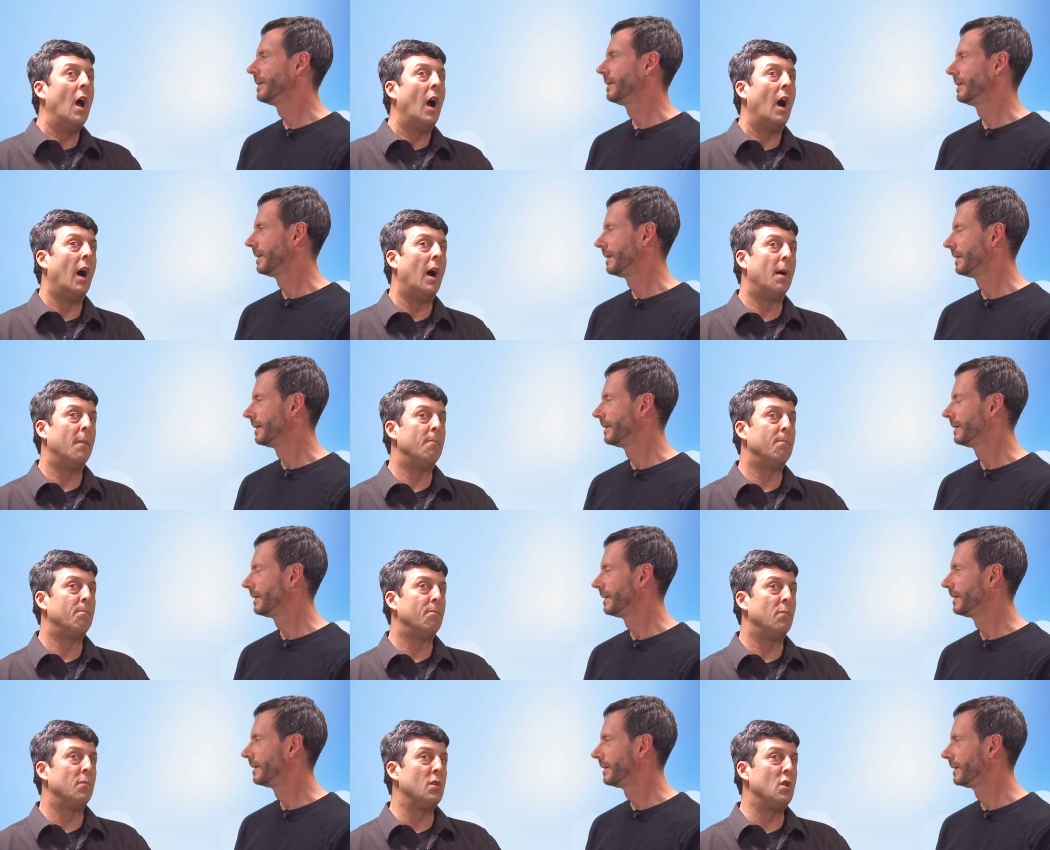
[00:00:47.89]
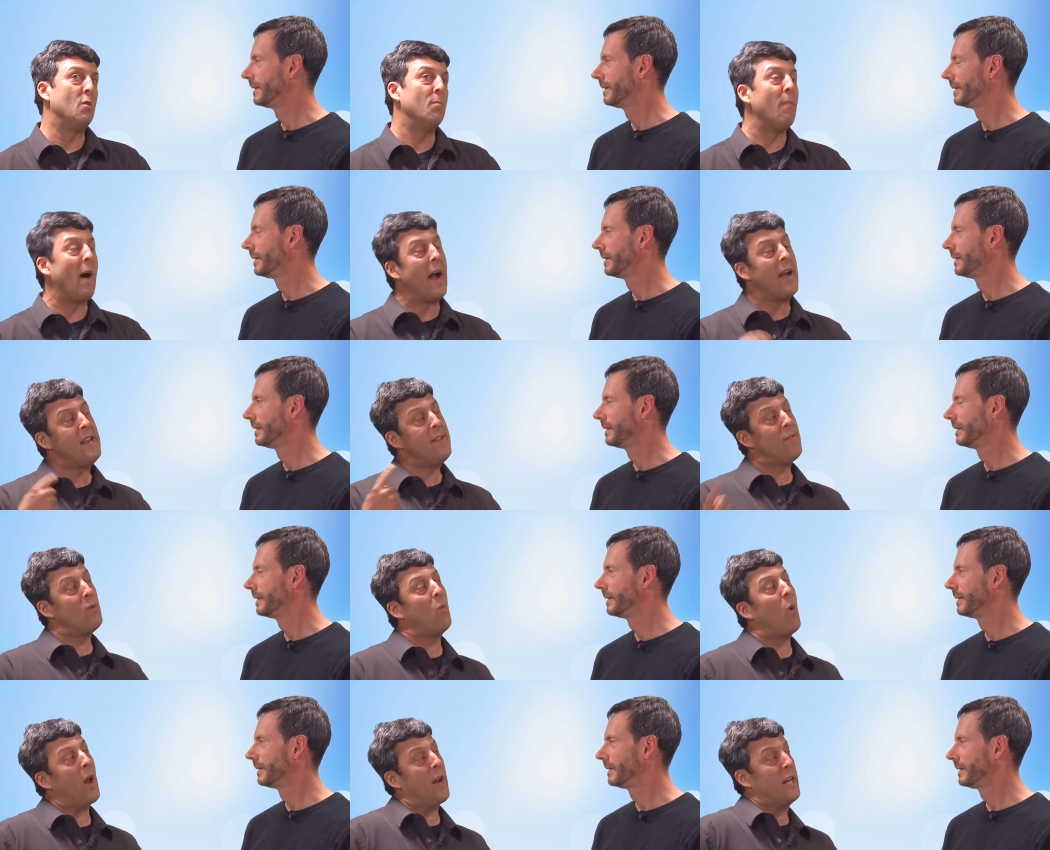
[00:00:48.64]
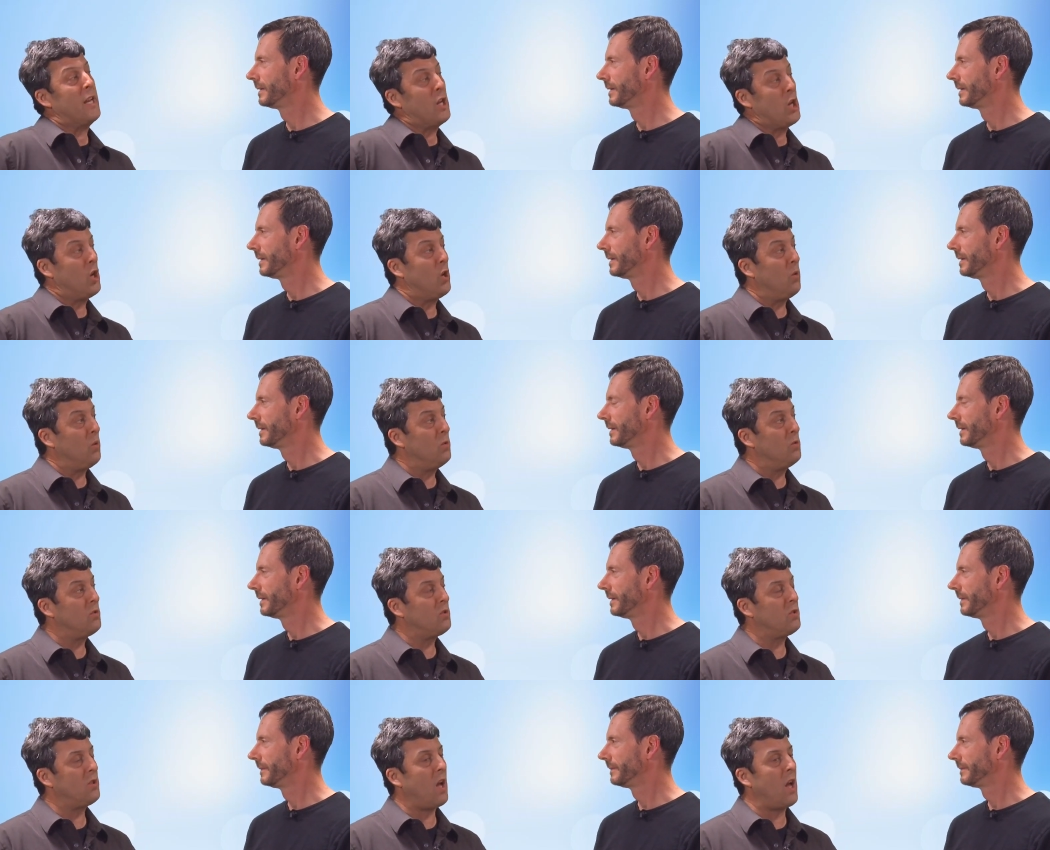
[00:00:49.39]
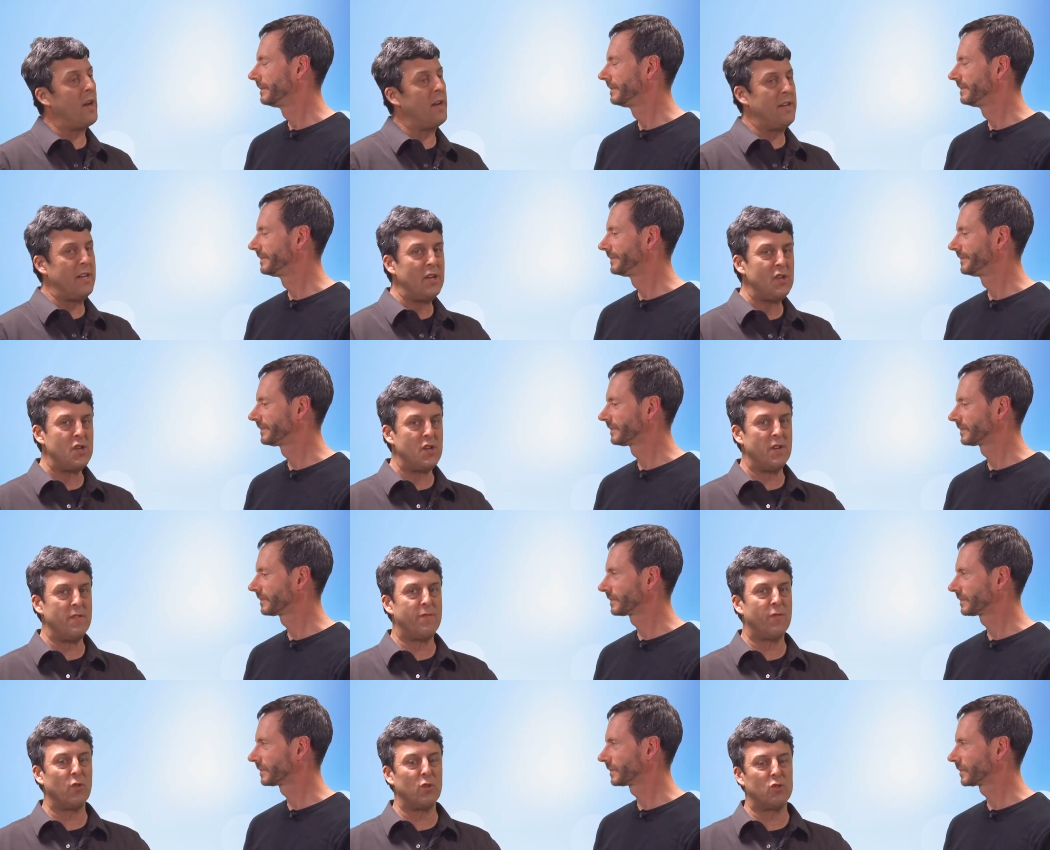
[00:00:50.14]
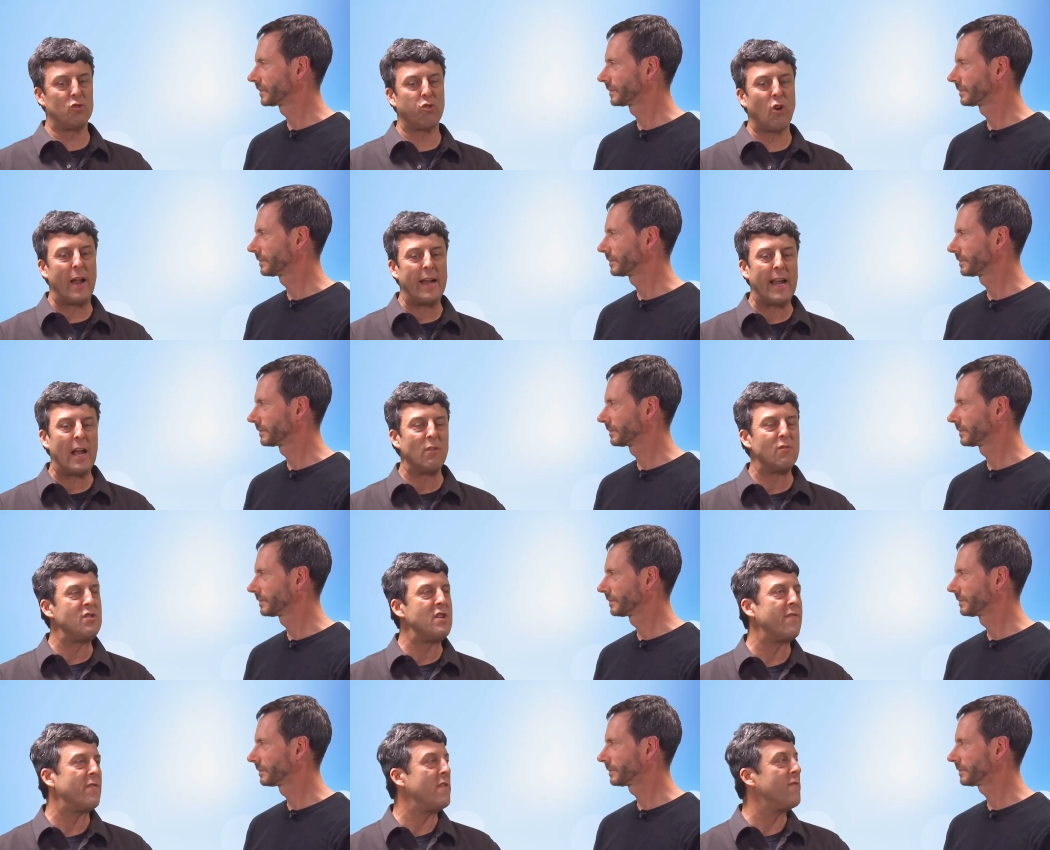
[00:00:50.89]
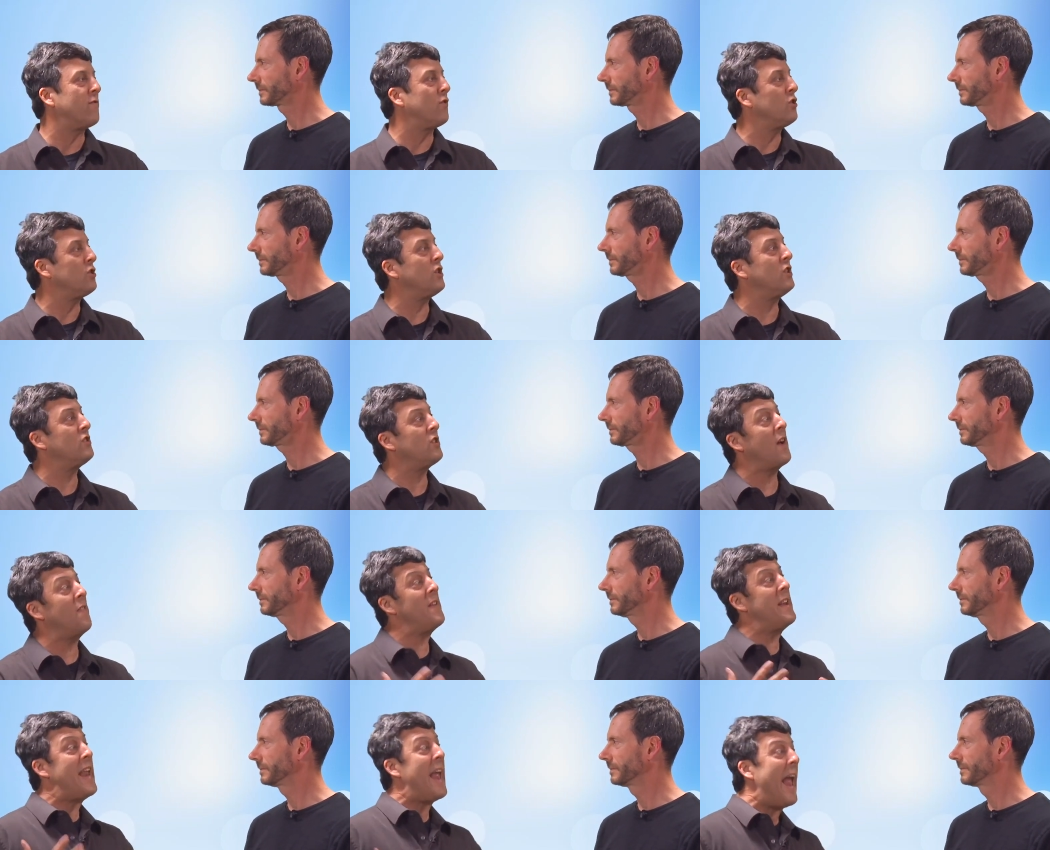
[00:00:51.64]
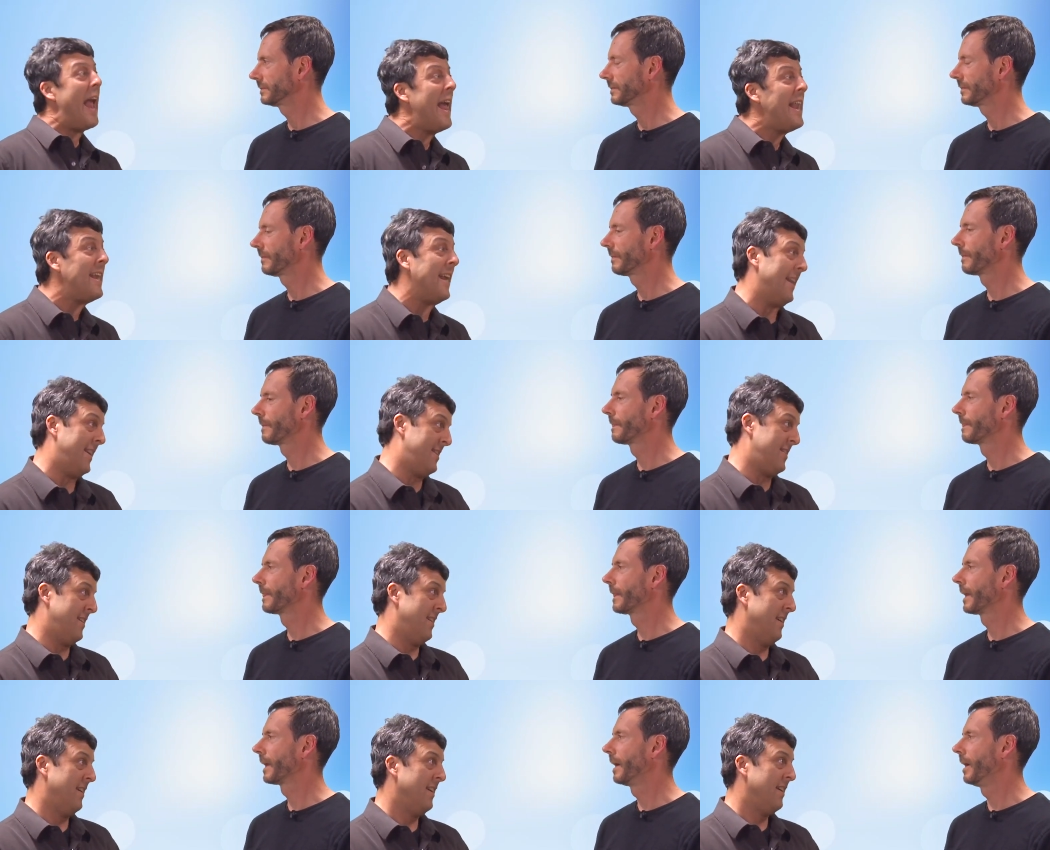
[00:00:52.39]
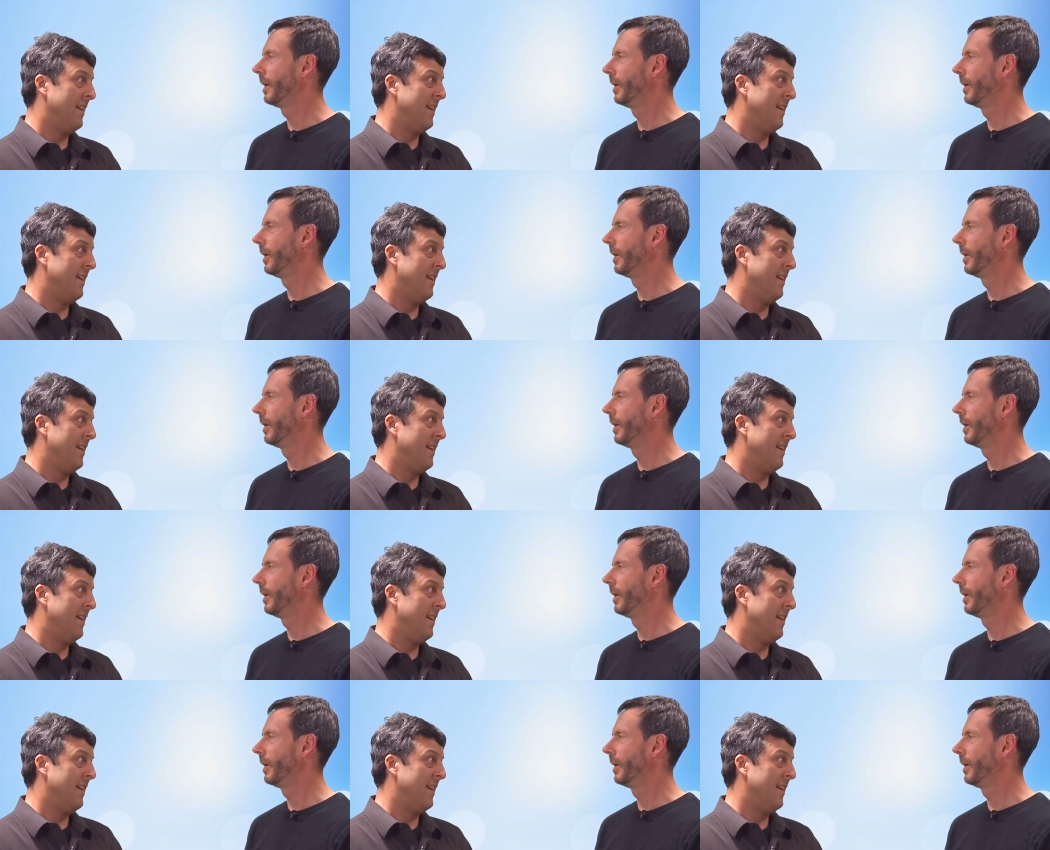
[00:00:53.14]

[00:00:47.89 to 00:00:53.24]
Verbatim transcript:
Speaker 1: Um, you might even want to use an audition for trying out different versions of an edit.